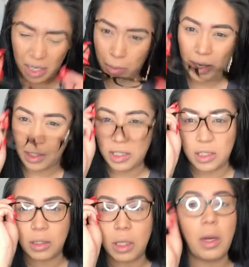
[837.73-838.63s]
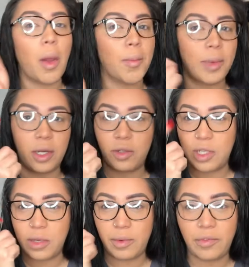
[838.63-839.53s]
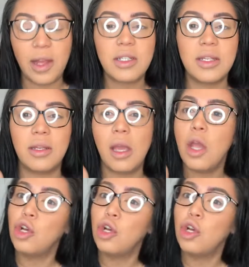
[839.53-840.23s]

to keep my glasses on, but you see the reflection.